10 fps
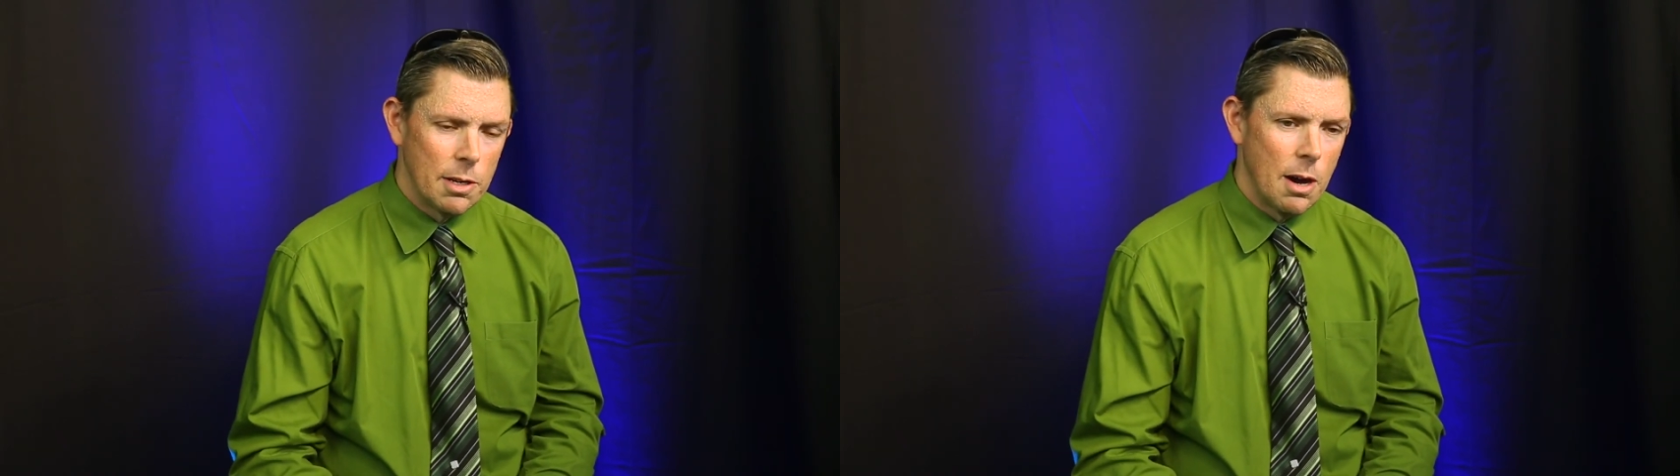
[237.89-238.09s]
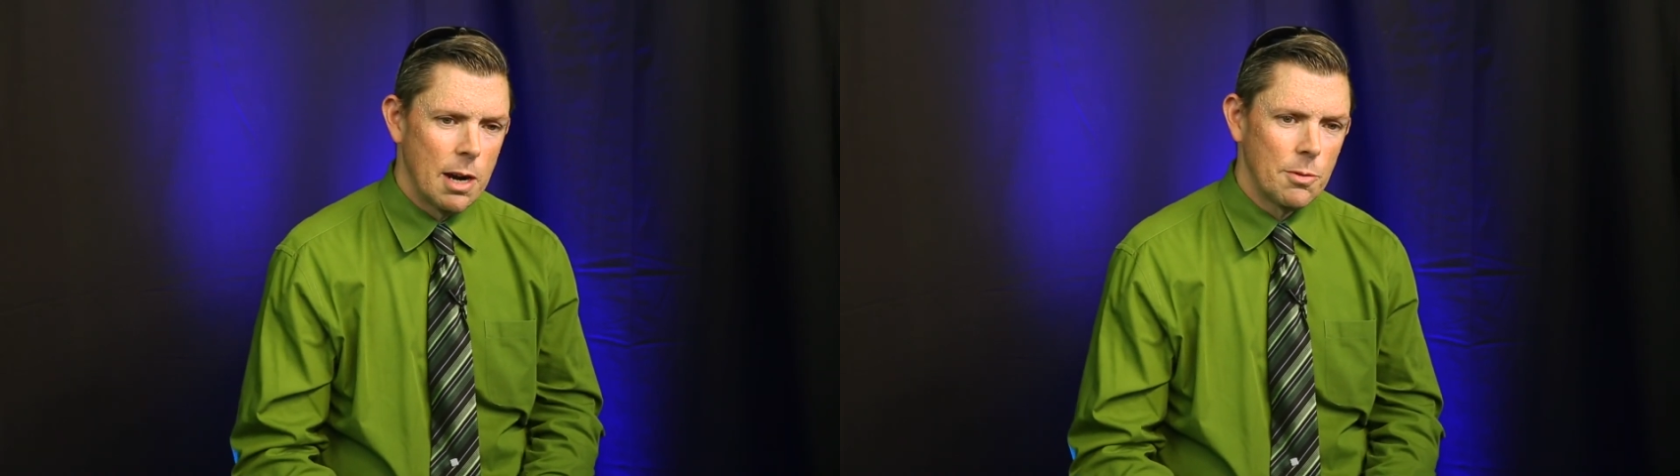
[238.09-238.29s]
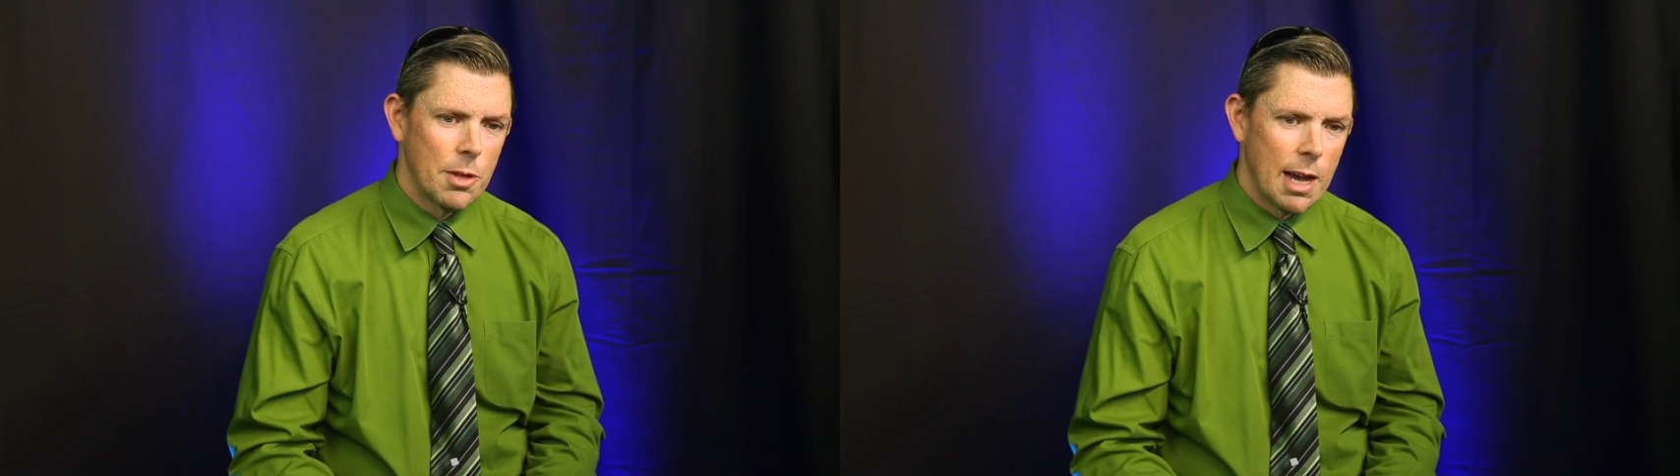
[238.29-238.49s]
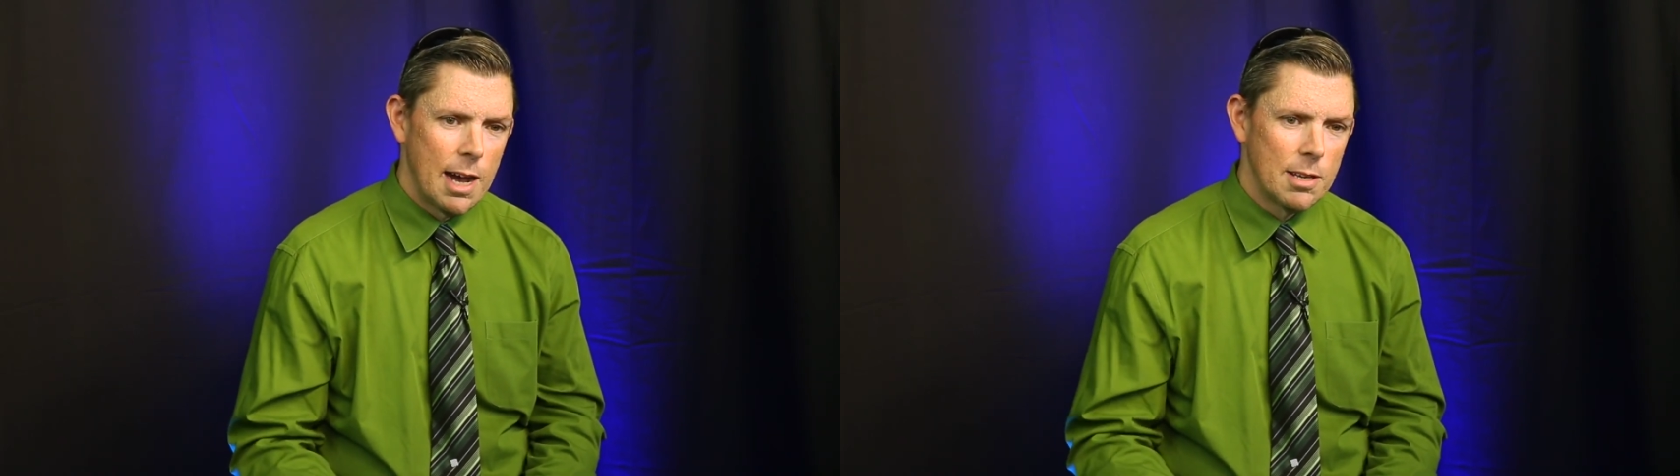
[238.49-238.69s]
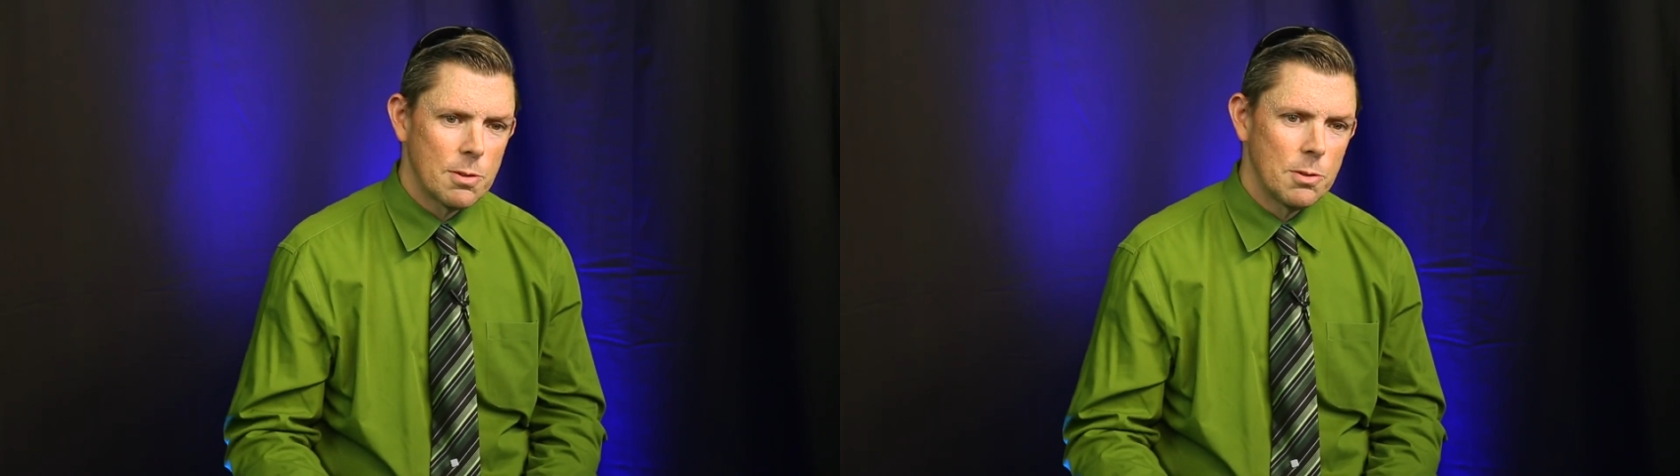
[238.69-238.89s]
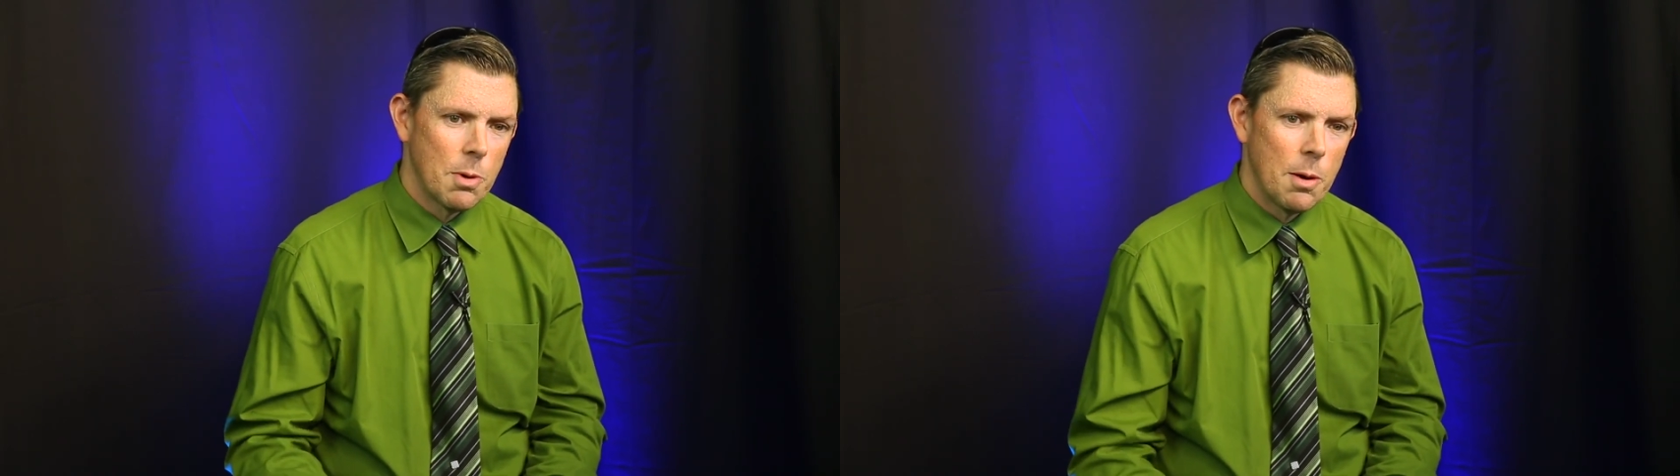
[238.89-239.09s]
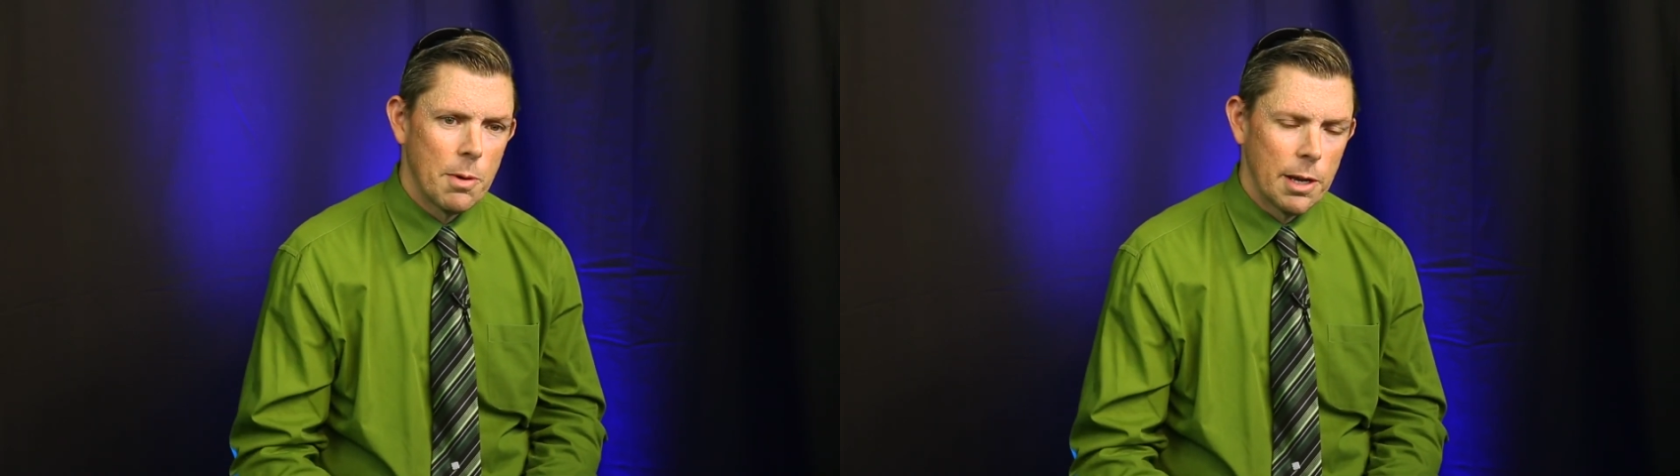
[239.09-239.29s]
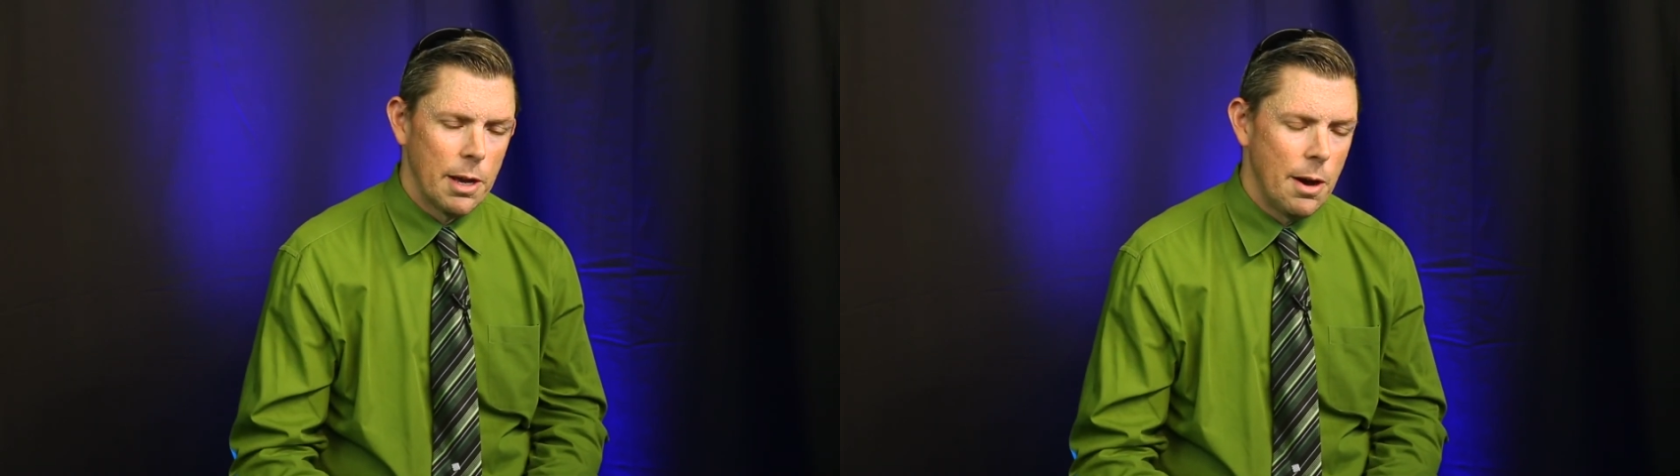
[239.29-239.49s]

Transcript: I don't think high school is where I want to